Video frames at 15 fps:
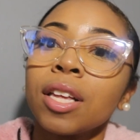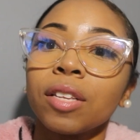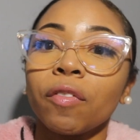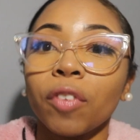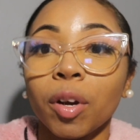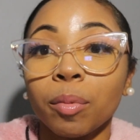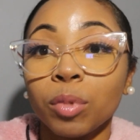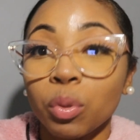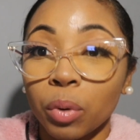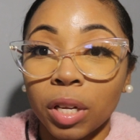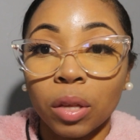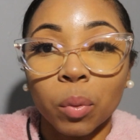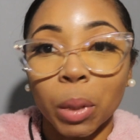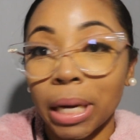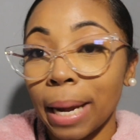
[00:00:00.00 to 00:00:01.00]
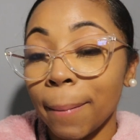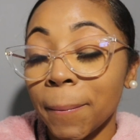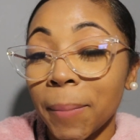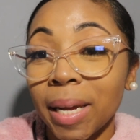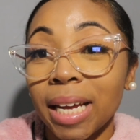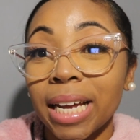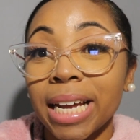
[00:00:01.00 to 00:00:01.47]
from
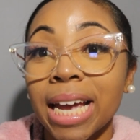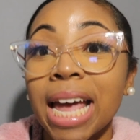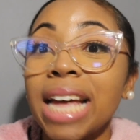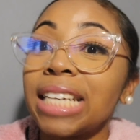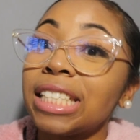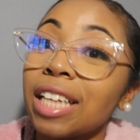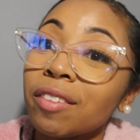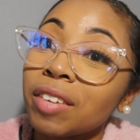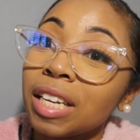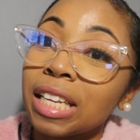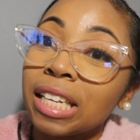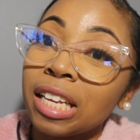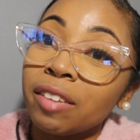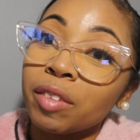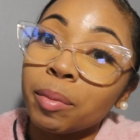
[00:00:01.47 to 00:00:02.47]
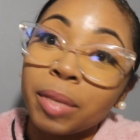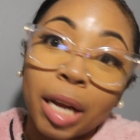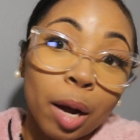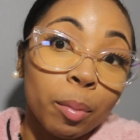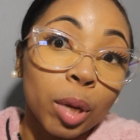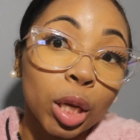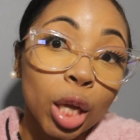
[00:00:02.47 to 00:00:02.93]
23andMe, definitely leave them
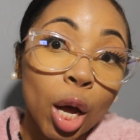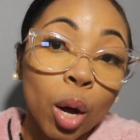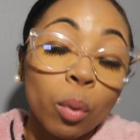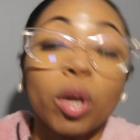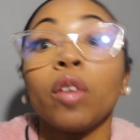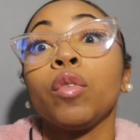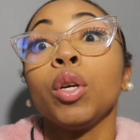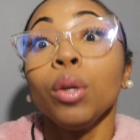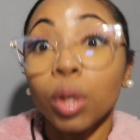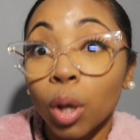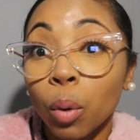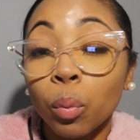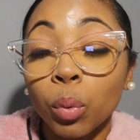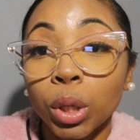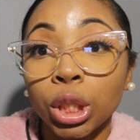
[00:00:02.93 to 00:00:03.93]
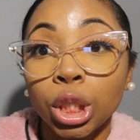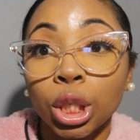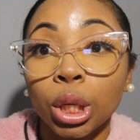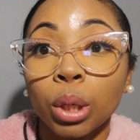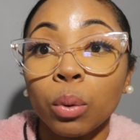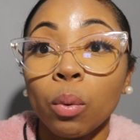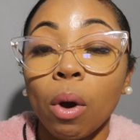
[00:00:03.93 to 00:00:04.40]
down below. If you know what
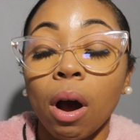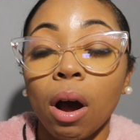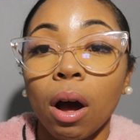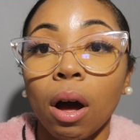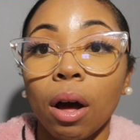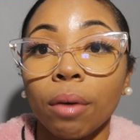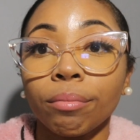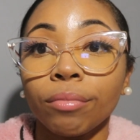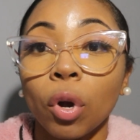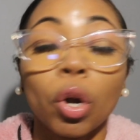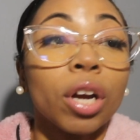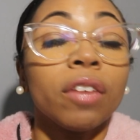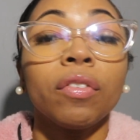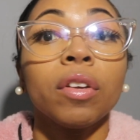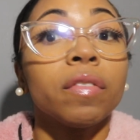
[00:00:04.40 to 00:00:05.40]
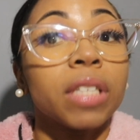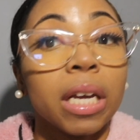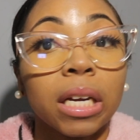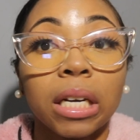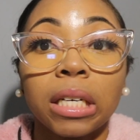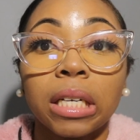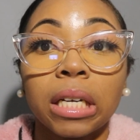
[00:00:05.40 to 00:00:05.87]
you or if you've
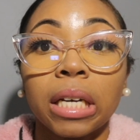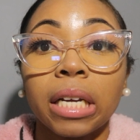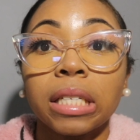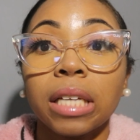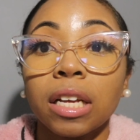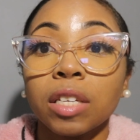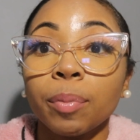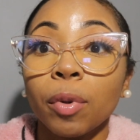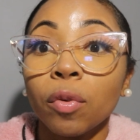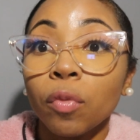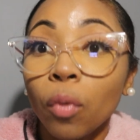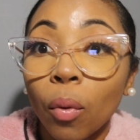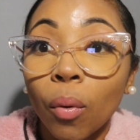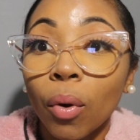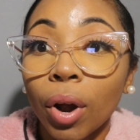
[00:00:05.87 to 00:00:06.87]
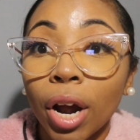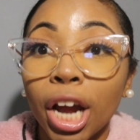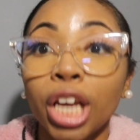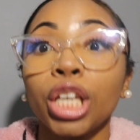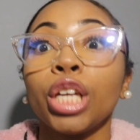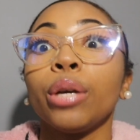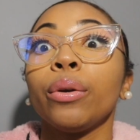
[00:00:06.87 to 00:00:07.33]
taken a DNA test before
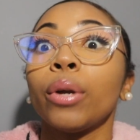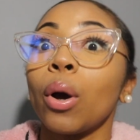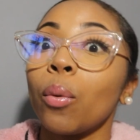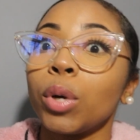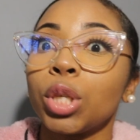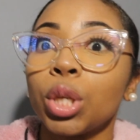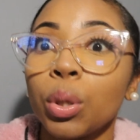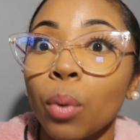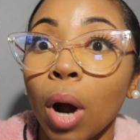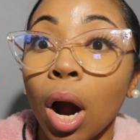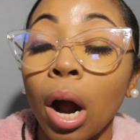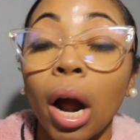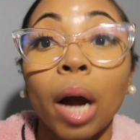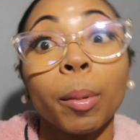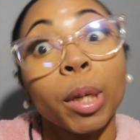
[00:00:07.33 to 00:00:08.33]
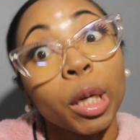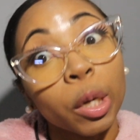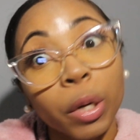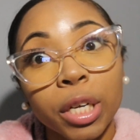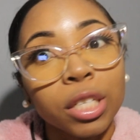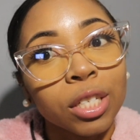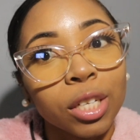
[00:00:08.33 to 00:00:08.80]
and you know what you are, I'm
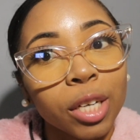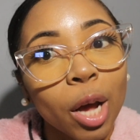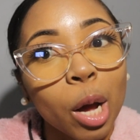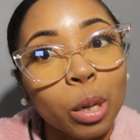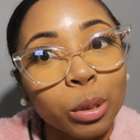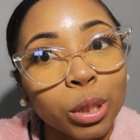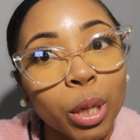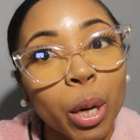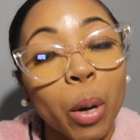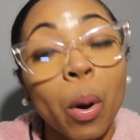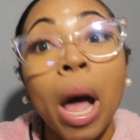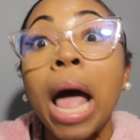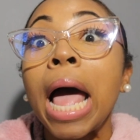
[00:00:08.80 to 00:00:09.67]
curious to know. So